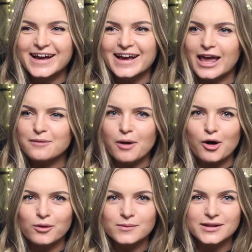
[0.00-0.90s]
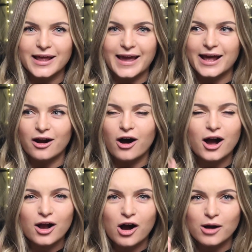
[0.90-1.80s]
Came home and like had a
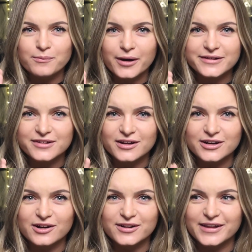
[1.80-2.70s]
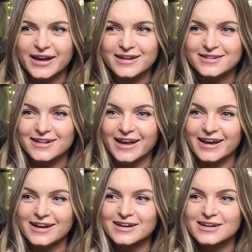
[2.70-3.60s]
hot compress on it all night, and
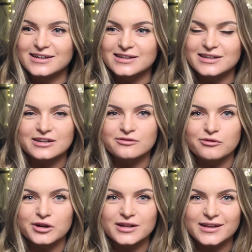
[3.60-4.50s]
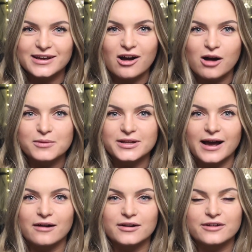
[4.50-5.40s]
like it didn't really calm it down.